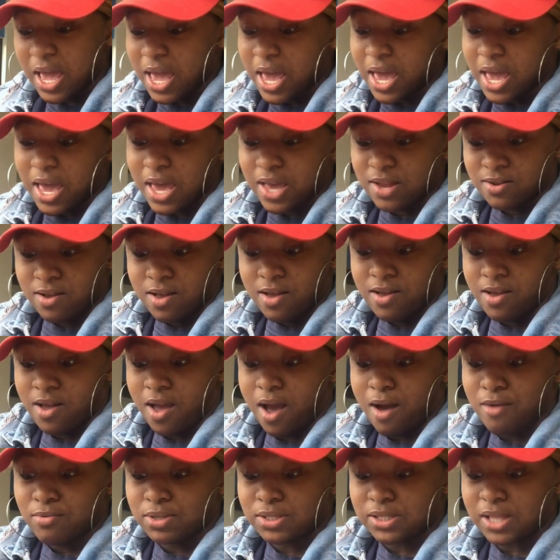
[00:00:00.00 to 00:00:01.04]
and
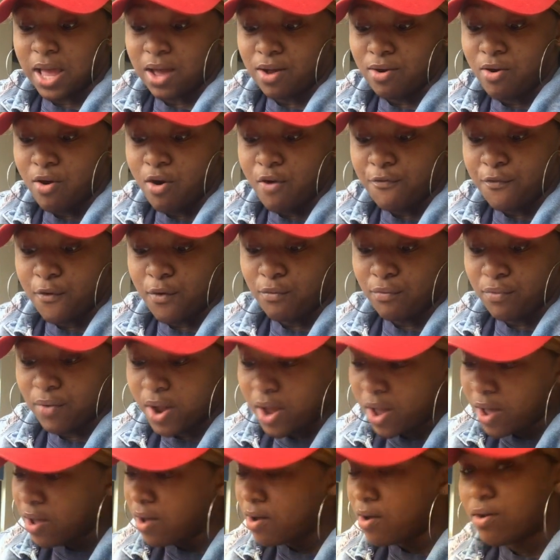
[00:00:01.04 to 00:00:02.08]
I was like, oh, for
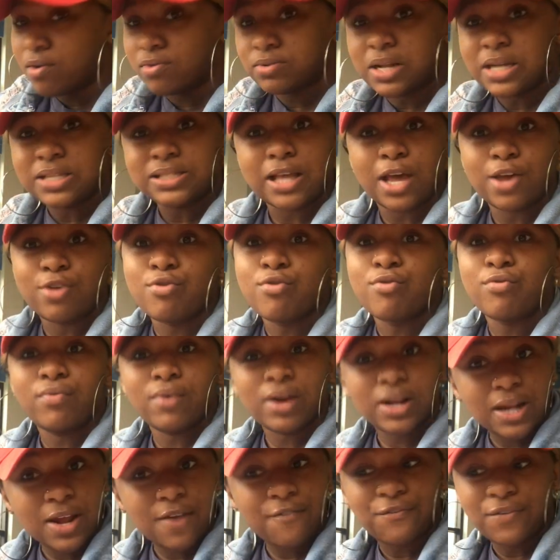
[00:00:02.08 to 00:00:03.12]
real? That's how you
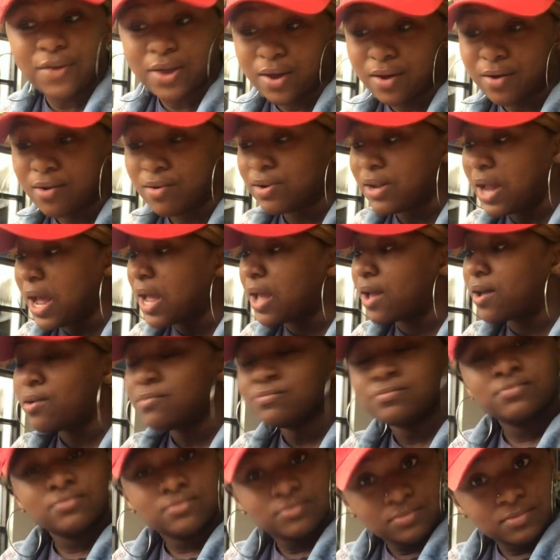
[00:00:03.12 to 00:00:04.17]
really feel? Like,
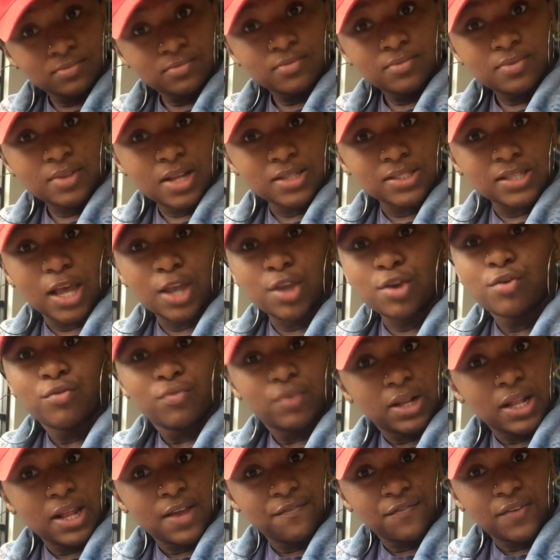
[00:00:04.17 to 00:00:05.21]
that's how you
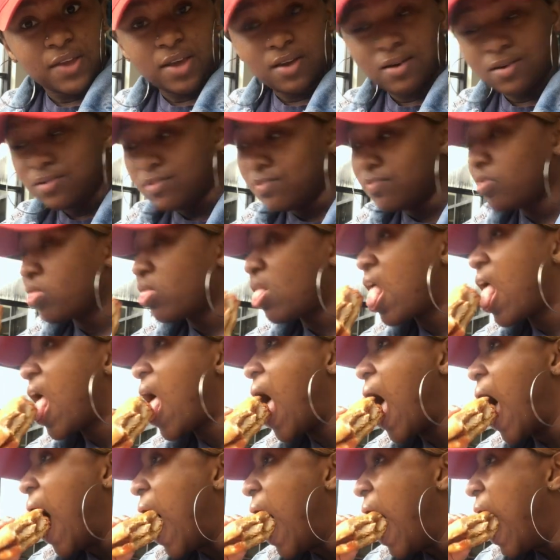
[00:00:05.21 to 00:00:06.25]
really feel?
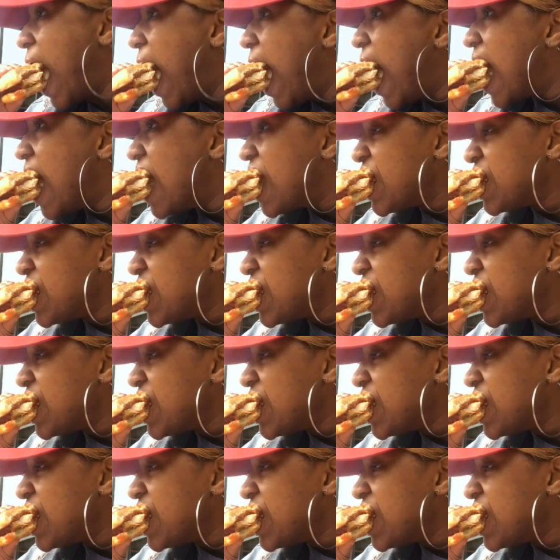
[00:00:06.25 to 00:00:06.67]
But